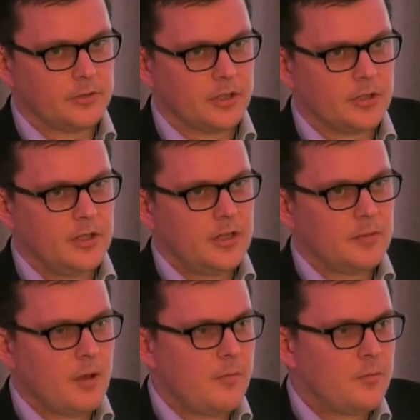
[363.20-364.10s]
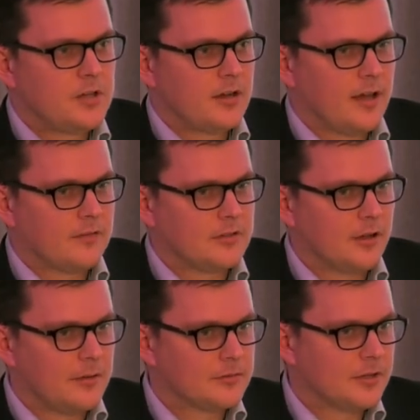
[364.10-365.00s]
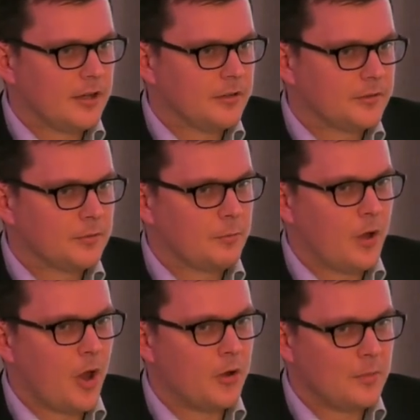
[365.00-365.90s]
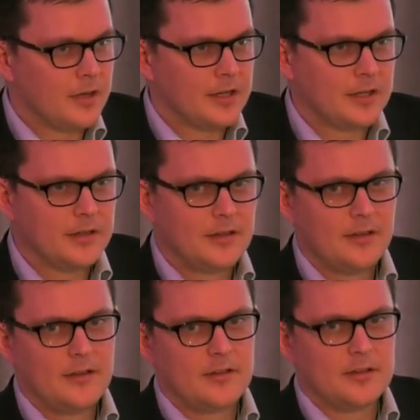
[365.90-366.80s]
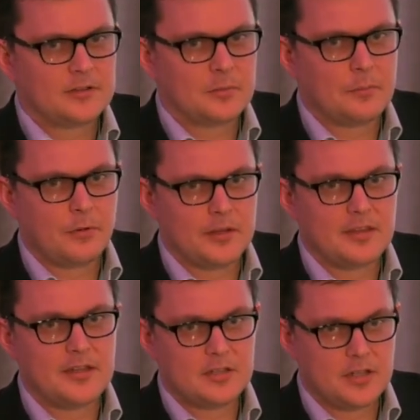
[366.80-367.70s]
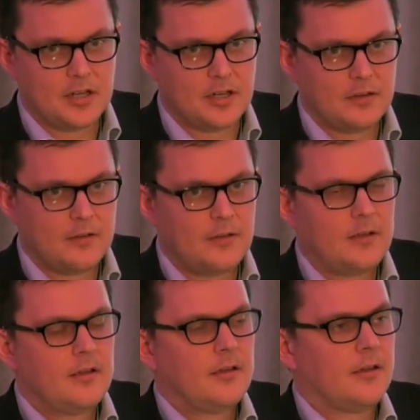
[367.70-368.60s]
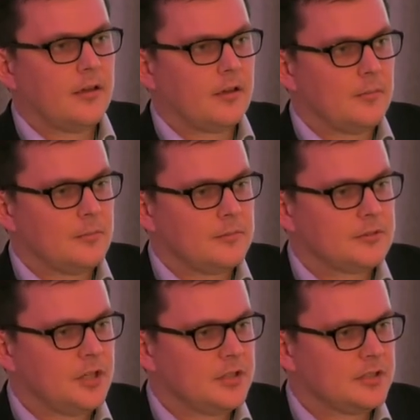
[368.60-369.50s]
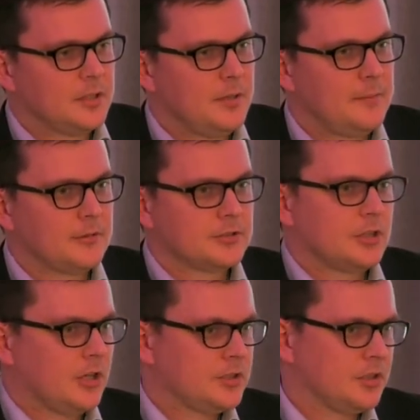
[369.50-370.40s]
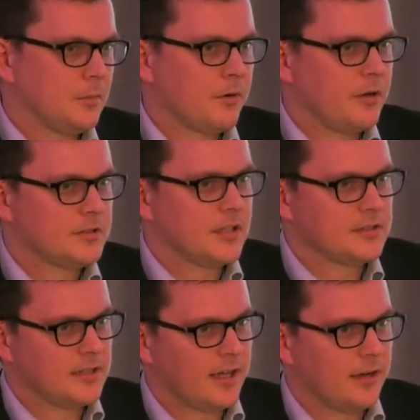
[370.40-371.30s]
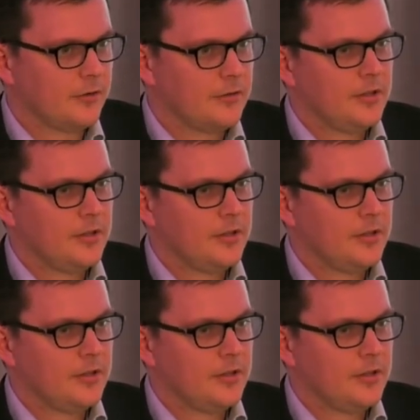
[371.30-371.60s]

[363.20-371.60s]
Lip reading: order. At the moment we don't have the timescales. We're hoping at some point this year. Certainly people starting the process now